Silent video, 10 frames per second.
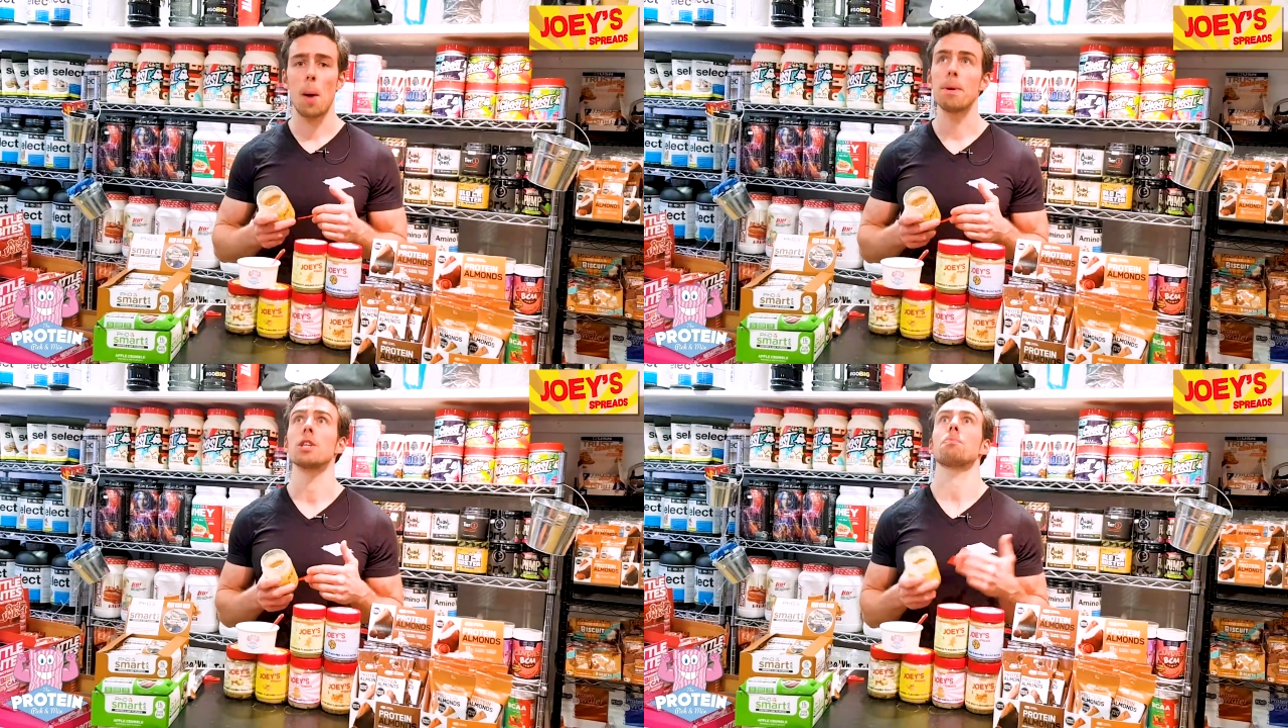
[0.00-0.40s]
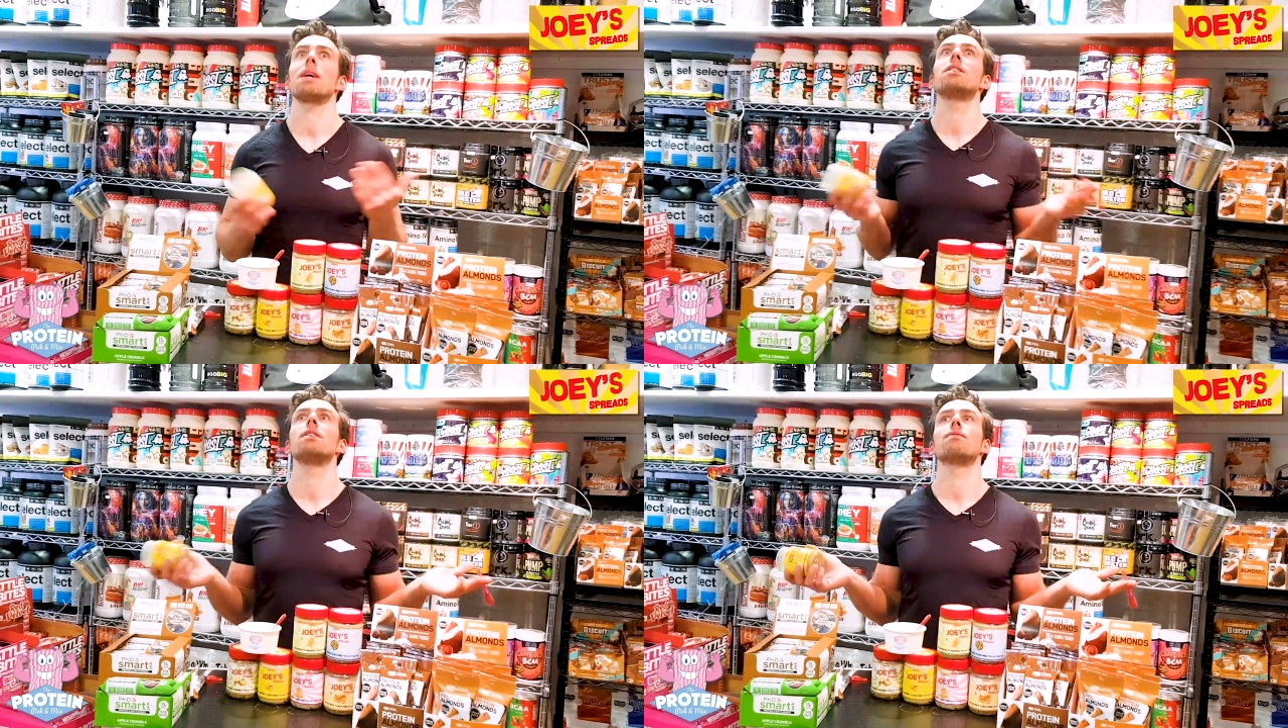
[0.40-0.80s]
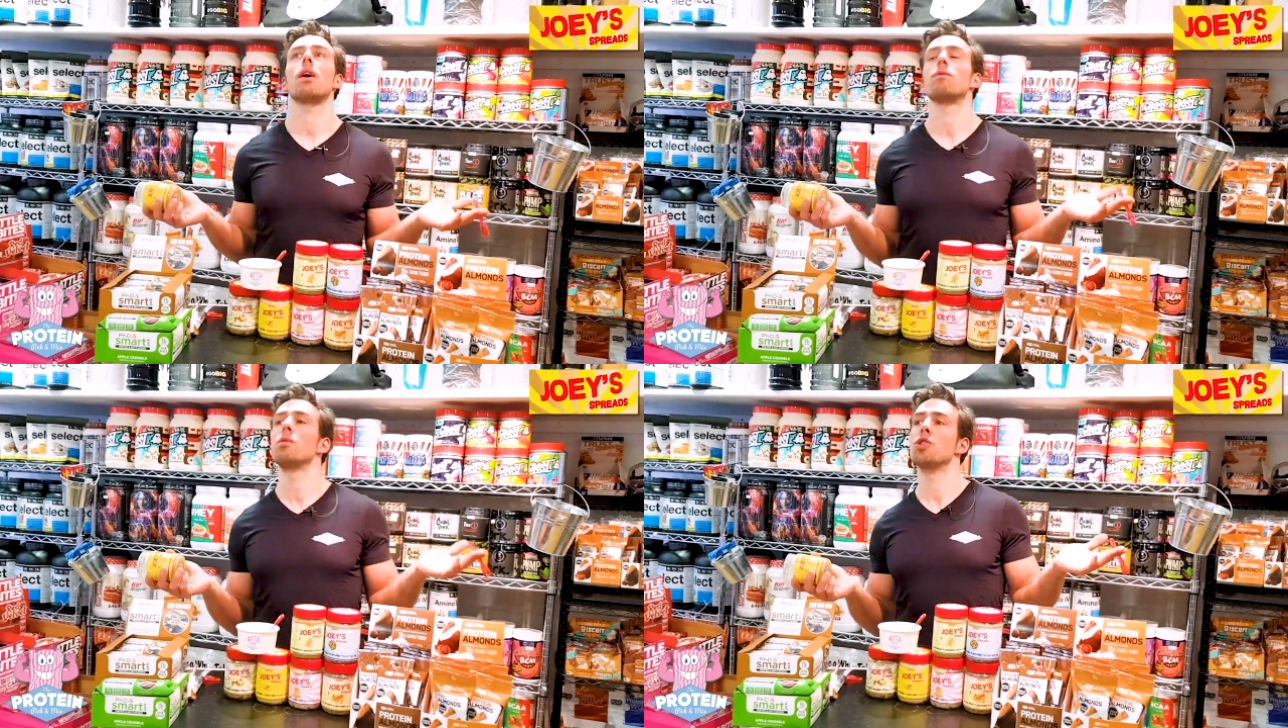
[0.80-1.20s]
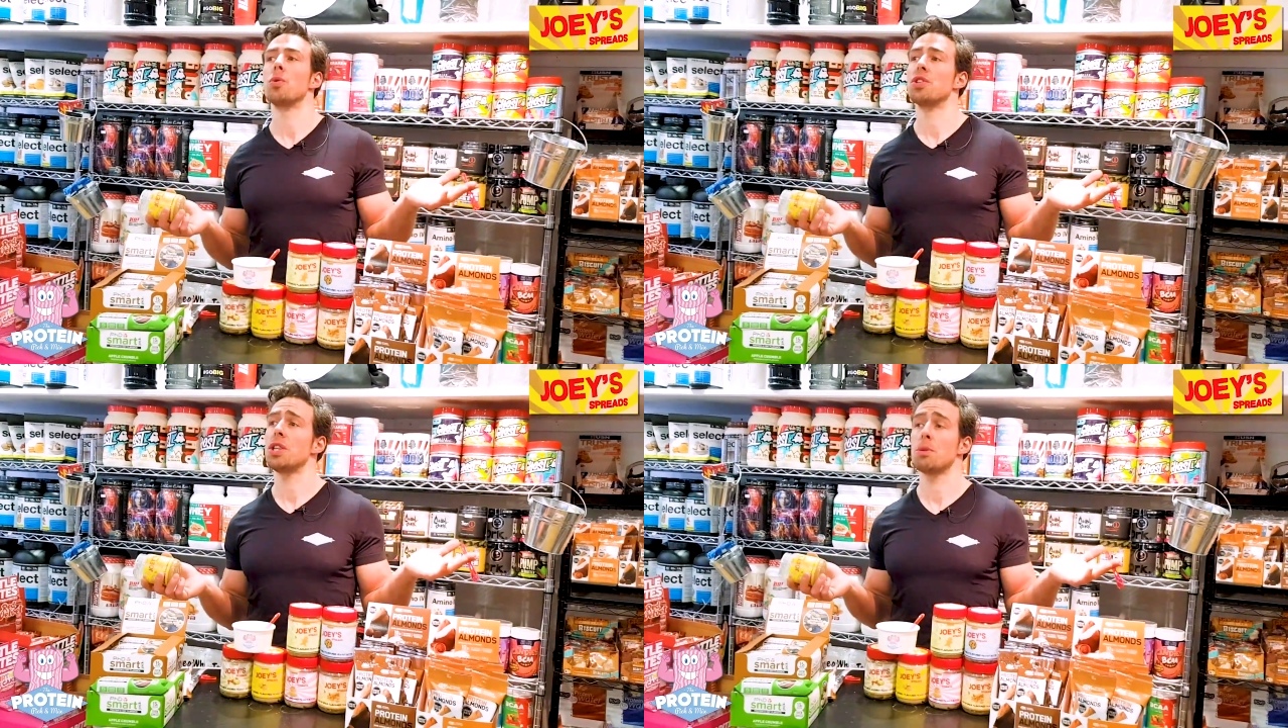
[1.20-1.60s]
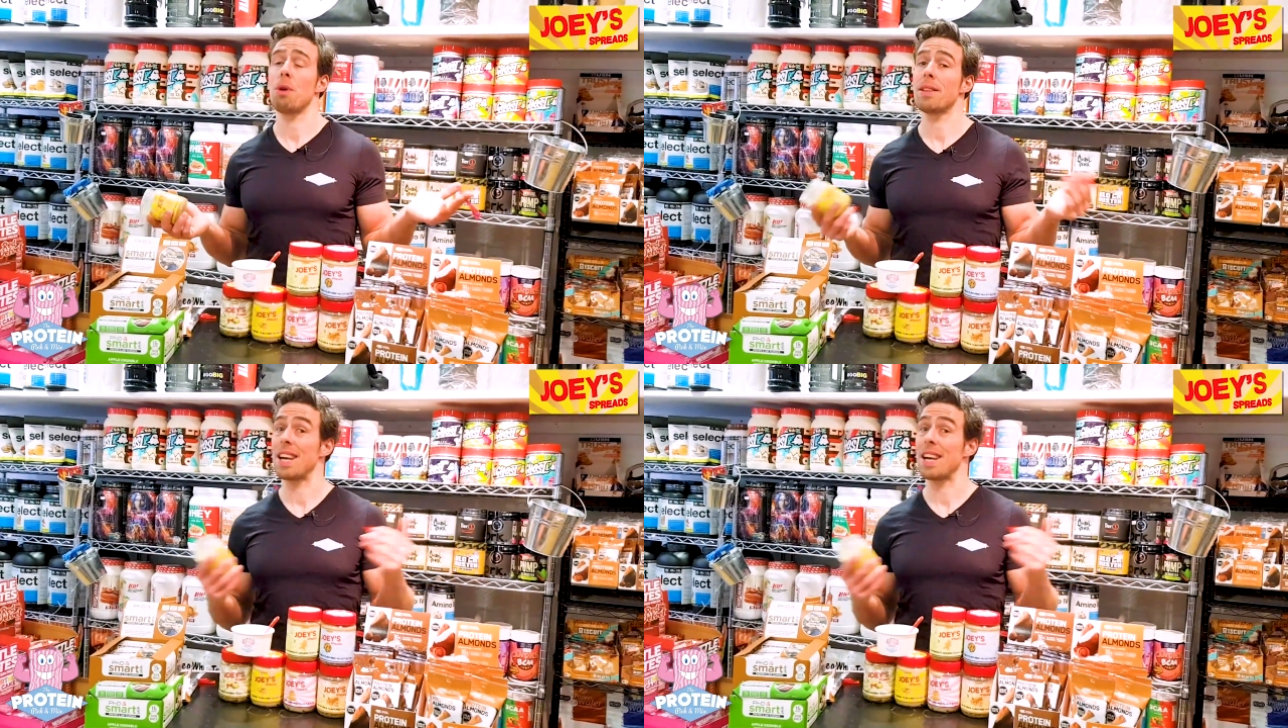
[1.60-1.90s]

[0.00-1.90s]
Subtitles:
but there's plenty of time to enjoy gingerbread.